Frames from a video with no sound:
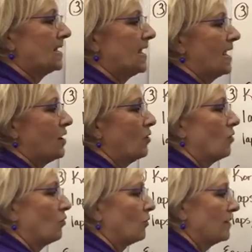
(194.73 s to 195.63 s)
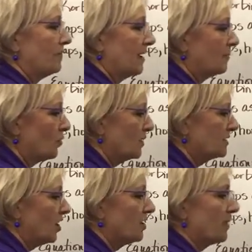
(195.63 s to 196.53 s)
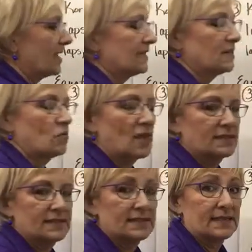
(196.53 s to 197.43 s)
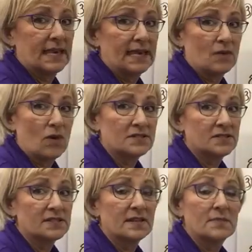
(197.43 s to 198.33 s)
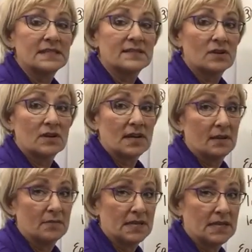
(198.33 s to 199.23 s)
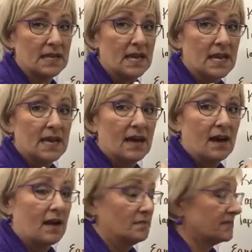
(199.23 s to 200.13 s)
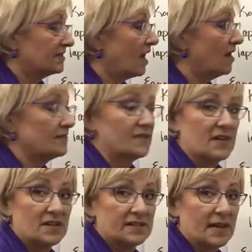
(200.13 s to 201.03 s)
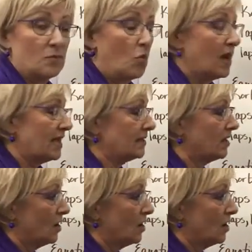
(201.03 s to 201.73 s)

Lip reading: Now, remember we talked about inequalities and equations can be solved the very same way.